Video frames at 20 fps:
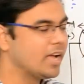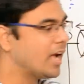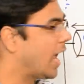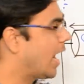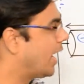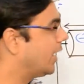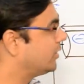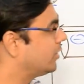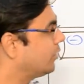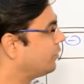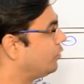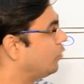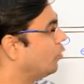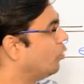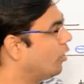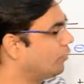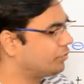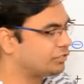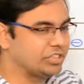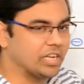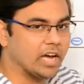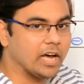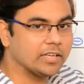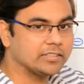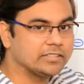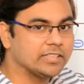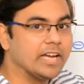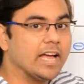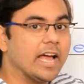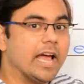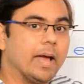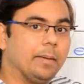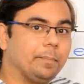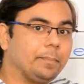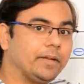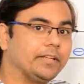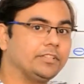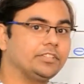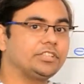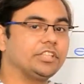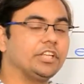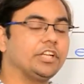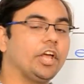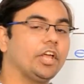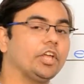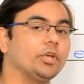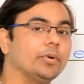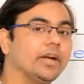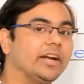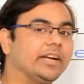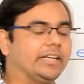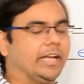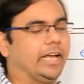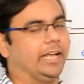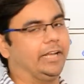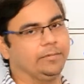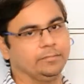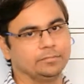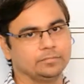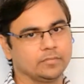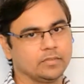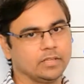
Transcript: And the flow of charge happens in a unit time.